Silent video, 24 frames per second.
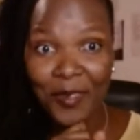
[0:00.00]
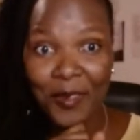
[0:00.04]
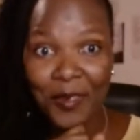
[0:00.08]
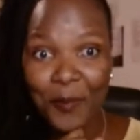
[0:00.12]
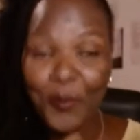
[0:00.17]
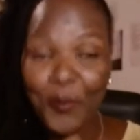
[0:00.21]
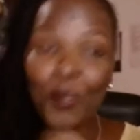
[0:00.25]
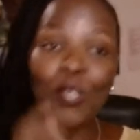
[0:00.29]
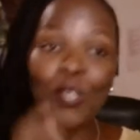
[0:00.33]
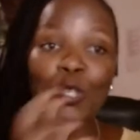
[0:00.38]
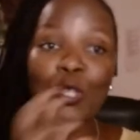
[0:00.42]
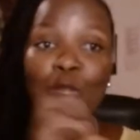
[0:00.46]

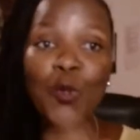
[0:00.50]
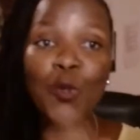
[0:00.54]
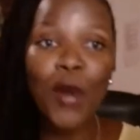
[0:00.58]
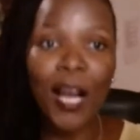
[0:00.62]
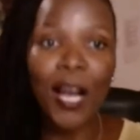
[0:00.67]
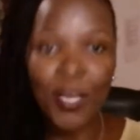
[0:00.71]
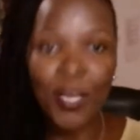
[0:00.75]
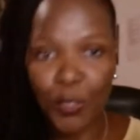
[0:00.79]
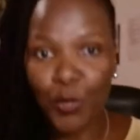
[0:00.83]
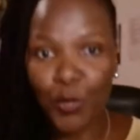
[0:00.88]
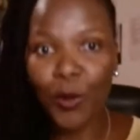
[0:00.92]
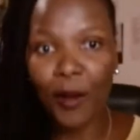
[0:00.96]
Because you
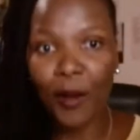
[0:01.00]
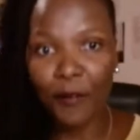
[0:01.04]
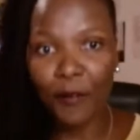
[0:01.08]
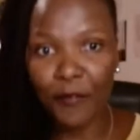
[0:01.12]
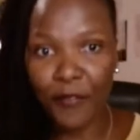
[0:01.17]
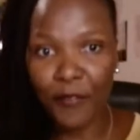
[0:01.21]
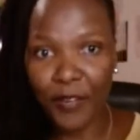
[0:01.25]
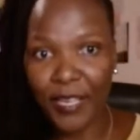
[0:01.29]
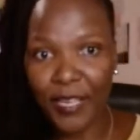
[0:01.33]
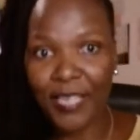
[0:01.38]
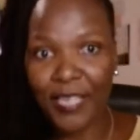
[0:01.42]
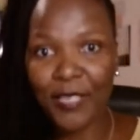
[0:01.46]
are too
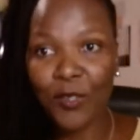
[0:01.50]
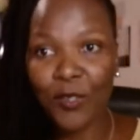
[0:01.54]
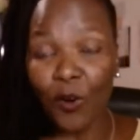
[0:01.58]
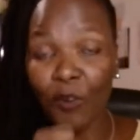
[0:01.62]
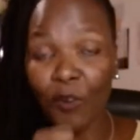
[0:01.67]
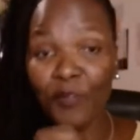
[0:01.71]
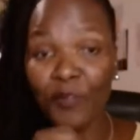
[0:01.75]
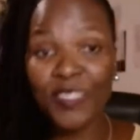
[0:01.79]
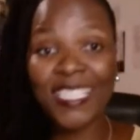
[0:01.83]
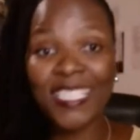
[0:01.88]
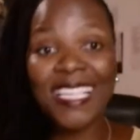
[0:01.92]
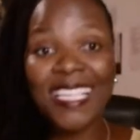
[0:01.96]
afraid
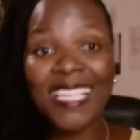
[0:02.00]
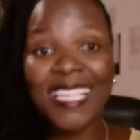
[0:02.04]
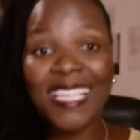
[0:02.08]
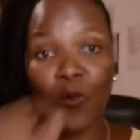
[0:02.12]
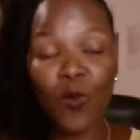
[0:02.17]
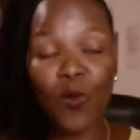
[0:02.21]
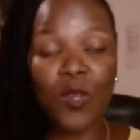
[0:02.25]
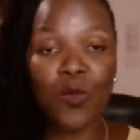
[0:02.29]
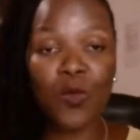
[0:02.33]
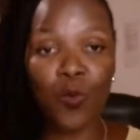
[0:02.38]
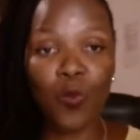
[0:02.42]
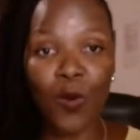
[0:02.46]
of dealing
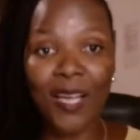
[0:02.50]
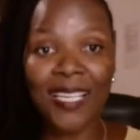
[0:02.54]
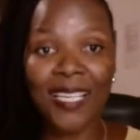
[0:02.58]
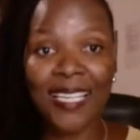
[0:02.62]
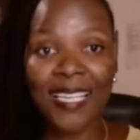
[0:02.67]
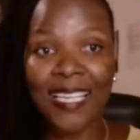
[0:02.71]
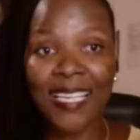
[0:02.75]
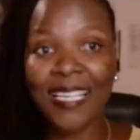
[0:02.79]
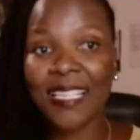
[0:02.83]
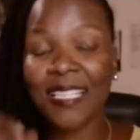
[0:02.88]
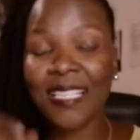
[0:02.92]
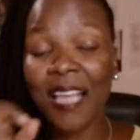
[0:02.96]
with what
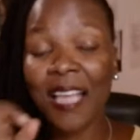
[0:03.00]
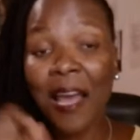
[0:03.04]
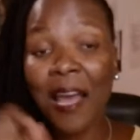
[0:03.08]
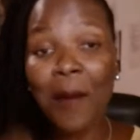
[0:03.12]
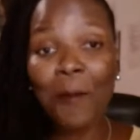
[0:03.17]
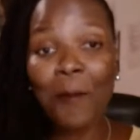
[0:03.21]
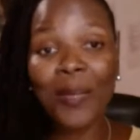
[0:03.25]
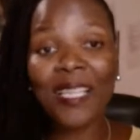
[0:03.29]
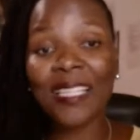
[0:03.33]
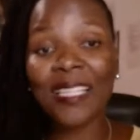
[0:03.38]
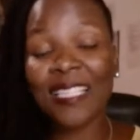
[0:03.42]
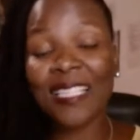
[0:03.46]
is,
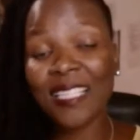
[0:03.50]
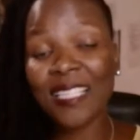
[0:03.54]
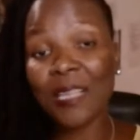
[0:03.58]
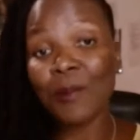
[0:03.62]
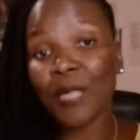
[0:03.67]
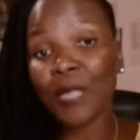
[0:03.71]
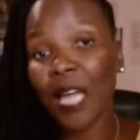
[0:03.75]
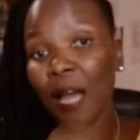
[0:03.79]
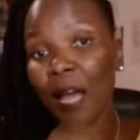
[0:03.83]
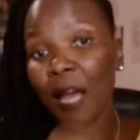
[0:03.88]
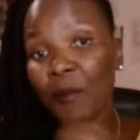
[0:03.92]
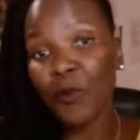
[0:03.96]
but at the same
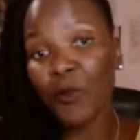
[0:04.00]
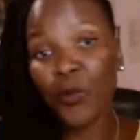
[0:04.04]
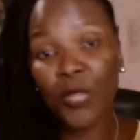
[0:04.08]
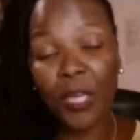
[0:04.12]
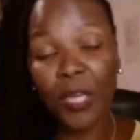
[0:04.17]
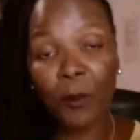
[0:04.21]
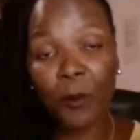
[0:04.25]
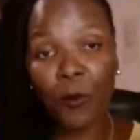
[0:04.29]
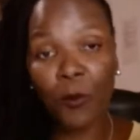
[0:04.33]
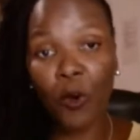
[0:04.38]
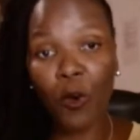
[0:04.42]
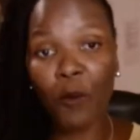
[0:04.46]
time, you
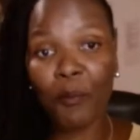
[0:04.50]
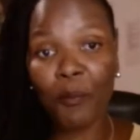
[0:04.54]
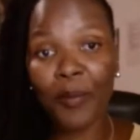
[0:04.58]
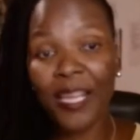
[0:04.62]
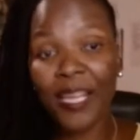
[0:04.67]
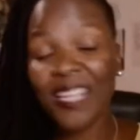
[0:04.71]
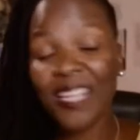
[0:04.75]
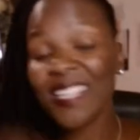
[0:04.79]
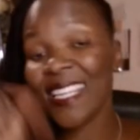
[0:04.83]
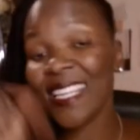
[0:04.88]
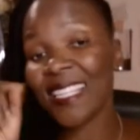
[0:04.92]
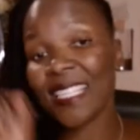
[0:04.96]
keep complaining.